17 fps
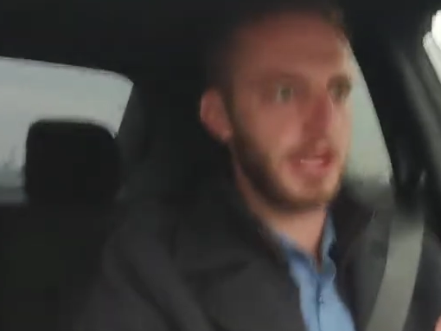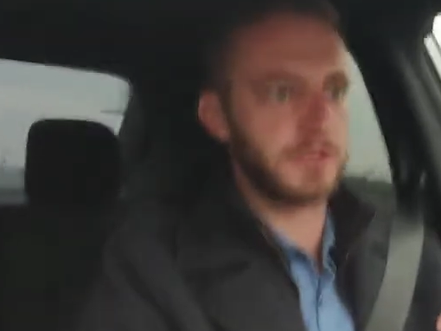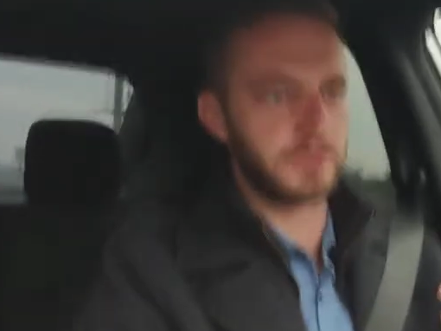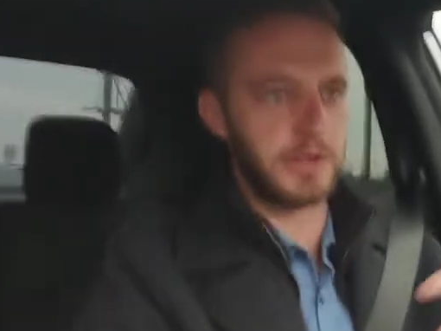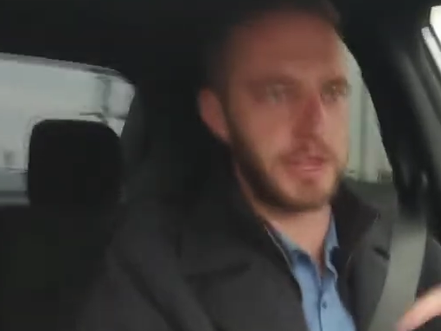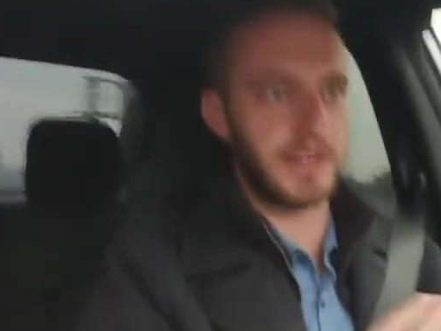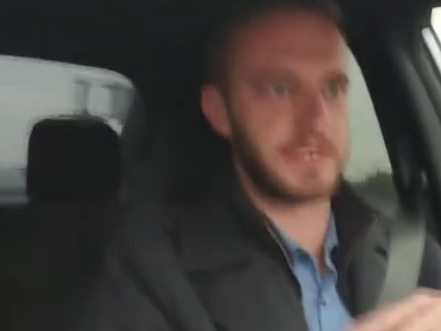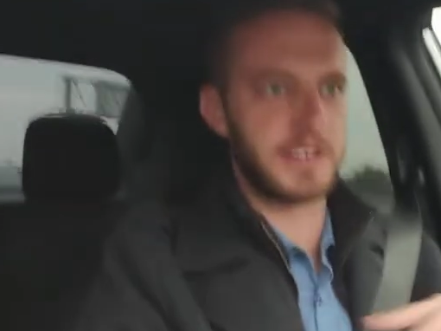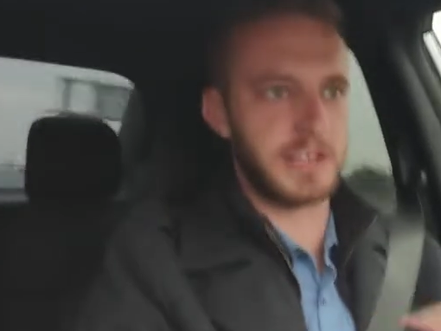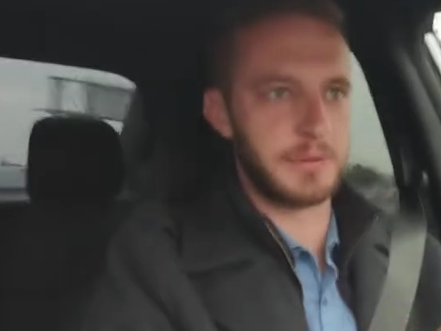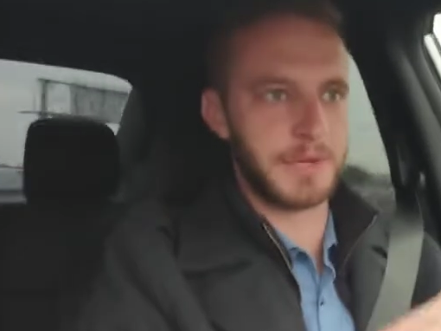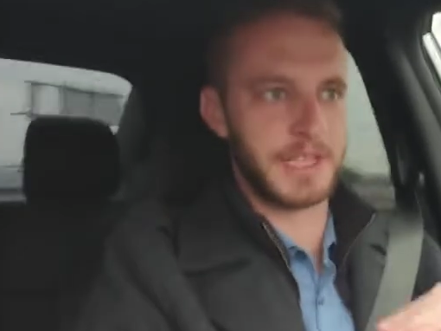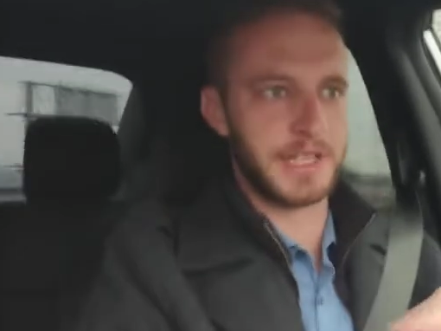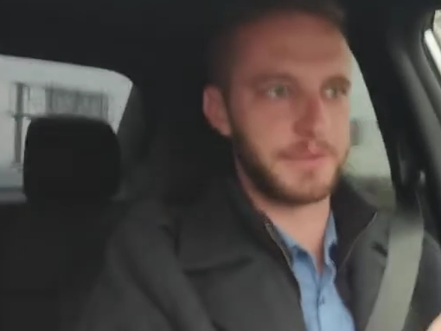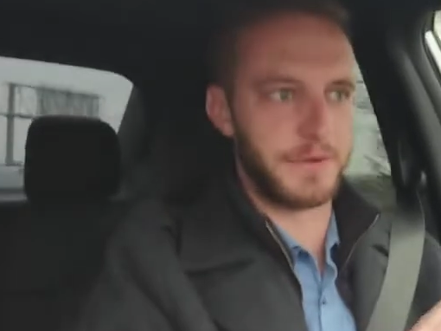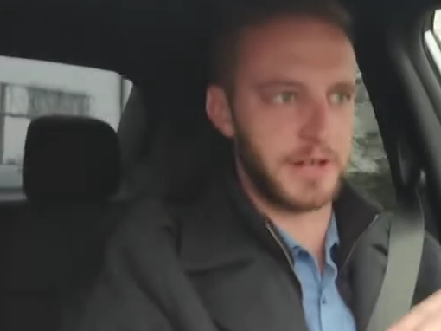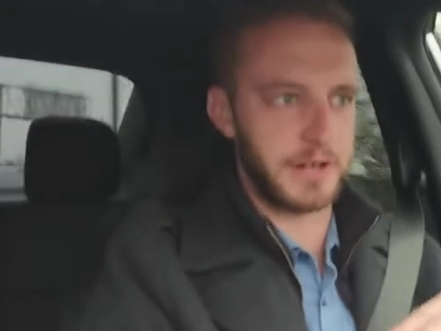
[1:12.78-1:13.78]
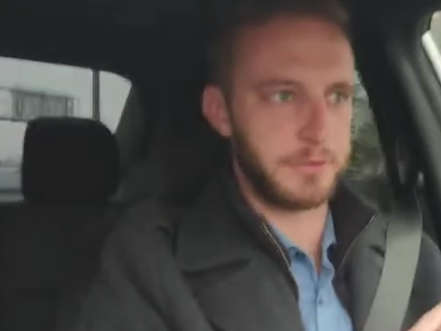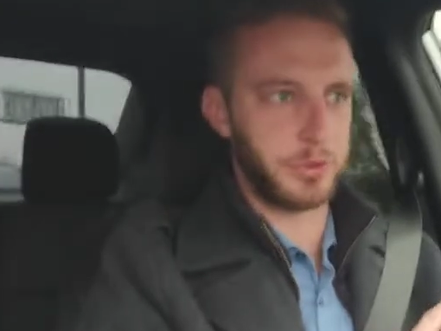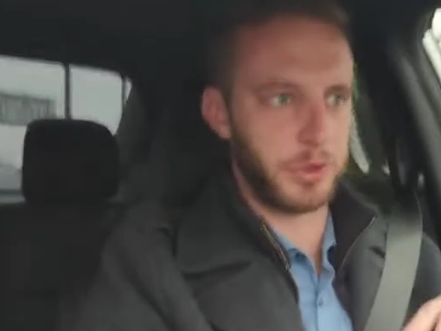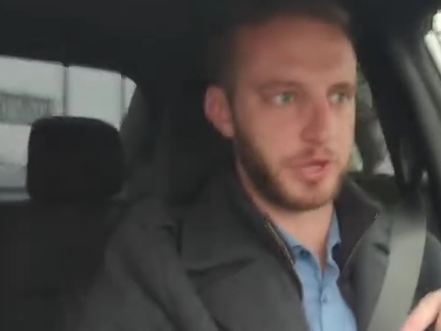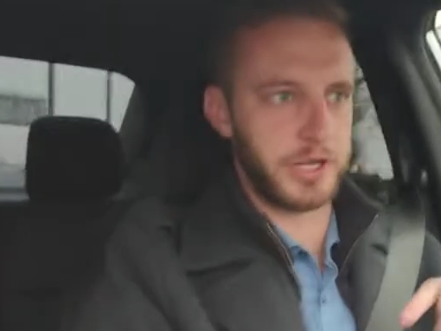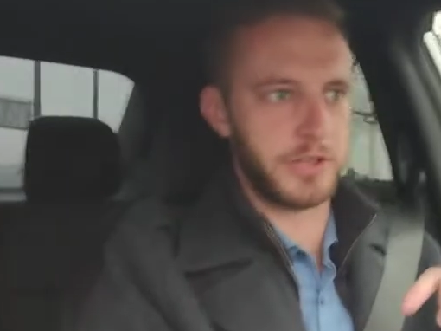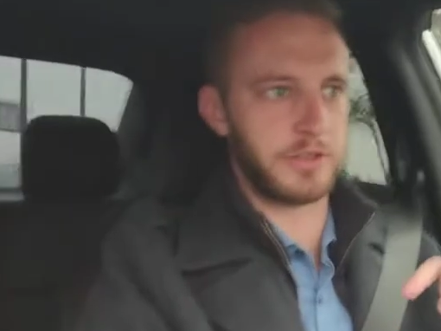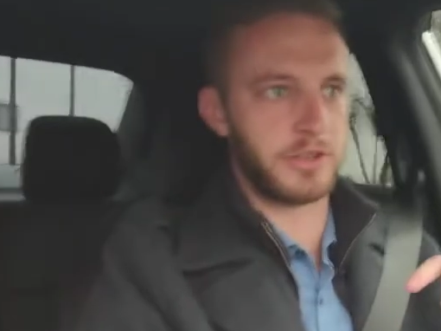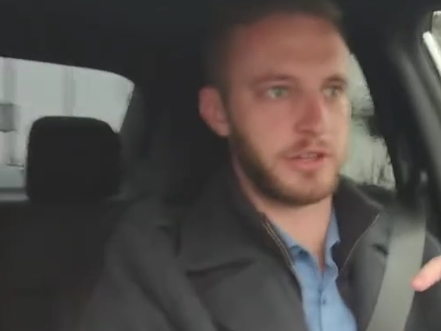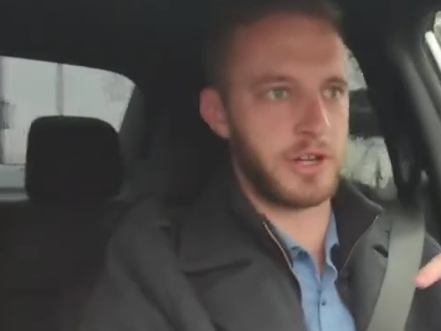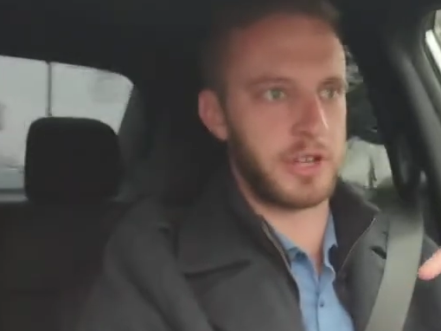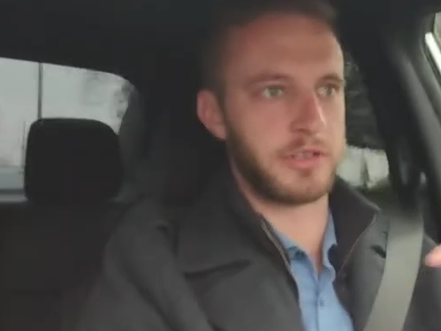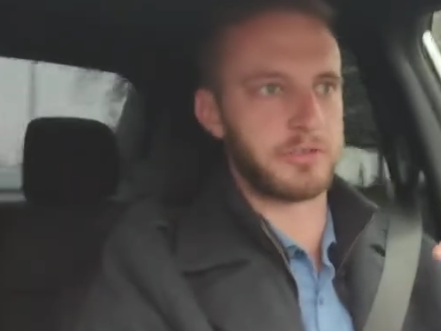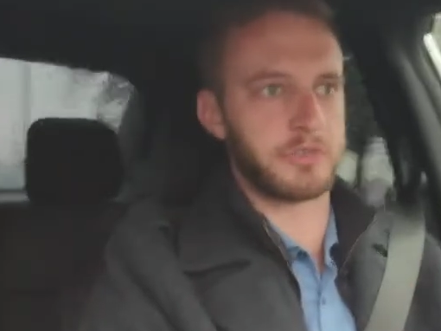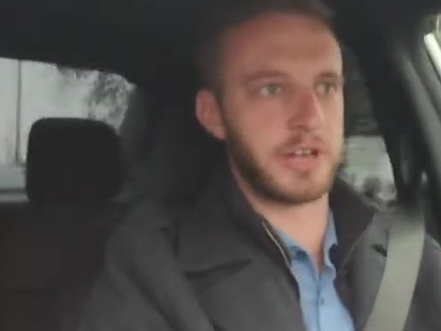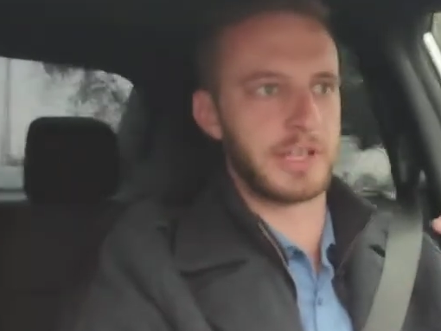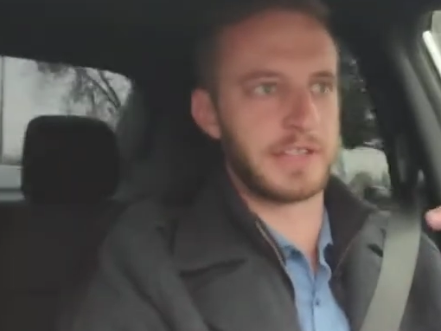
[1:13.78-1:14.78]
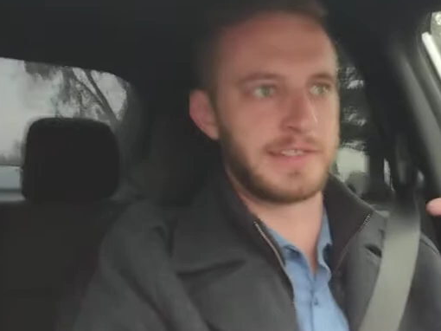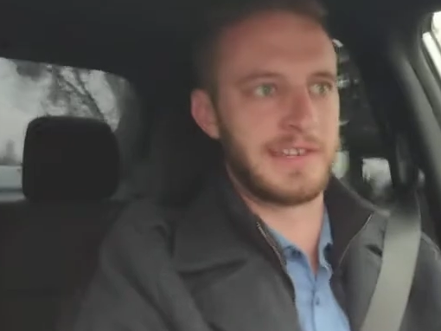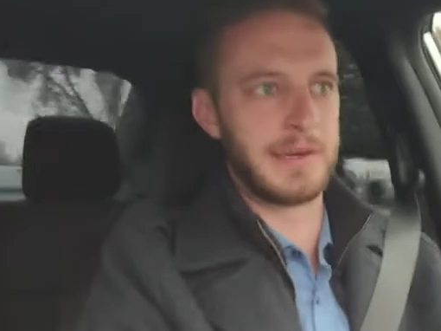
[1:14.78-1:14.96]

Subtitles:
So that's going to be in the fine print in your contract.